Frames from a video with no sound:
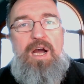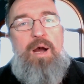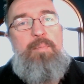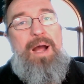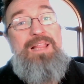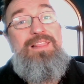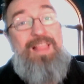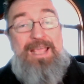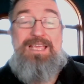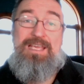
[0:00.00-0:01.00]
Um, I
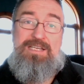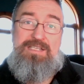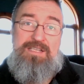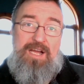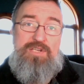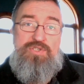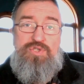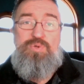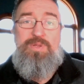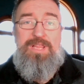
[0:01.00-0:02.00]
like it. I
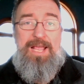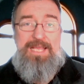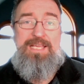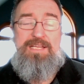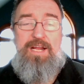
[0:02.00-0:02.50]
do like it.